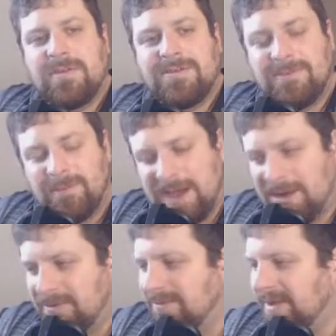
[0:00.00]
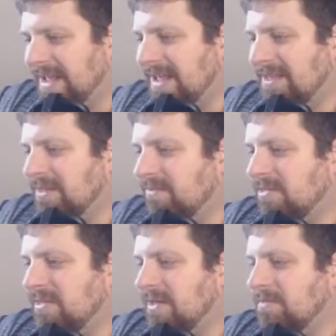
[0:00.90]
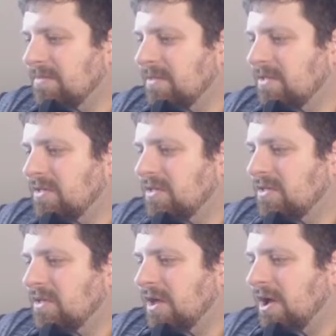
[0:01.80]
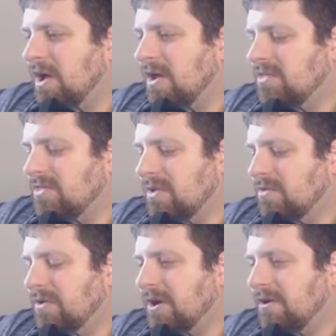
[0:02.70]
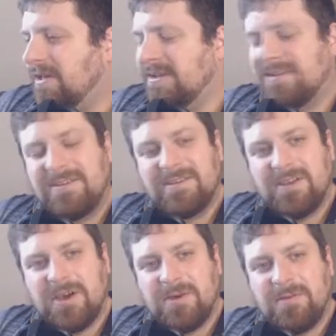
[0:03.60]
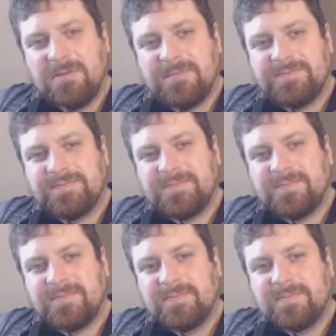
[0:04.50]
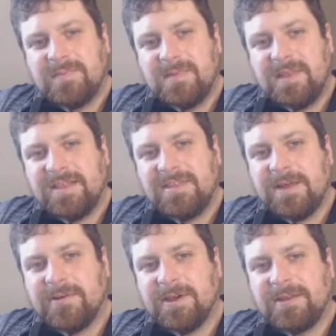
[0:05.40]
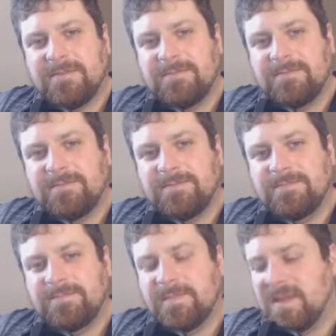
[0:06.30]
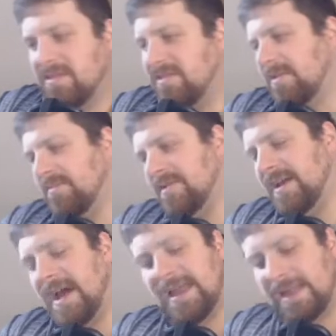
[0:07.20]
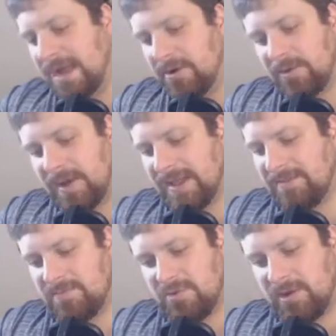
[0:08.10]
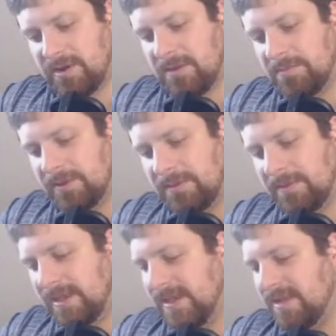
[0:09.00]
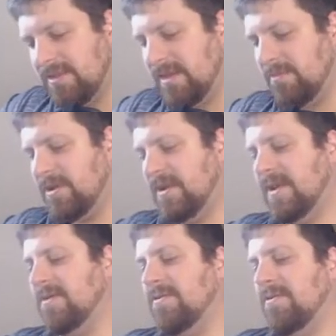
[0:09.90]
wow, why can't I think of his name? Stone Guardian? No, that's not right. It's something. I don't know why I'm drawing a complete blank on his name right now.